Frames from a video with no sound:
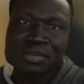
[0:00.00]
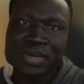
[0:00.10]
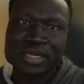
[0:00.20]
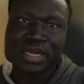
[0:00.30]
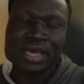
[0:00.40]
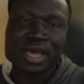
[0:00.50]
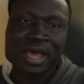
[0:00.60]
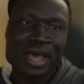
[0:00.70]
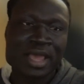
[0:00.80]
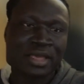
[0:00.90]
but
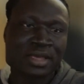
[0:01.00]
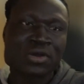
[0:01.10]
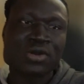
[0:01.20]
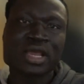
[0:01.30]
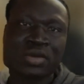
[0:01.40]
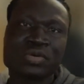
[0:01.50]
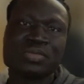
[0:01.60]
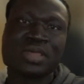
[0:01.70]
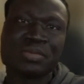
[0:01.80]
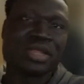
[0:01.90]
I connect
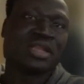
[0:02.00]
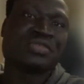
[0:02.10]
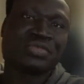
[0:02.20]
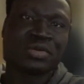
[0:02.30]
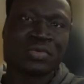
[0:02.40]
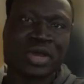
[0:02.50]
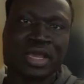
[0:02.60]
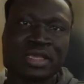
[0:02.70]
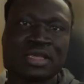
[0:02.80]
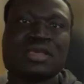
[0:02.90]
with them in a different
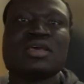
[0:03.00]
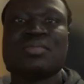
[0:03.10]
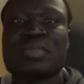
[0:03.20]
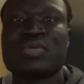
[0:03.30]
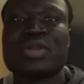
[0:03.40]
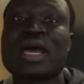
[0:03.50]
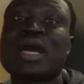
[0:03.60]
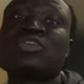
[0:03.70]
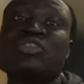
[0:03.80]
way. But when I had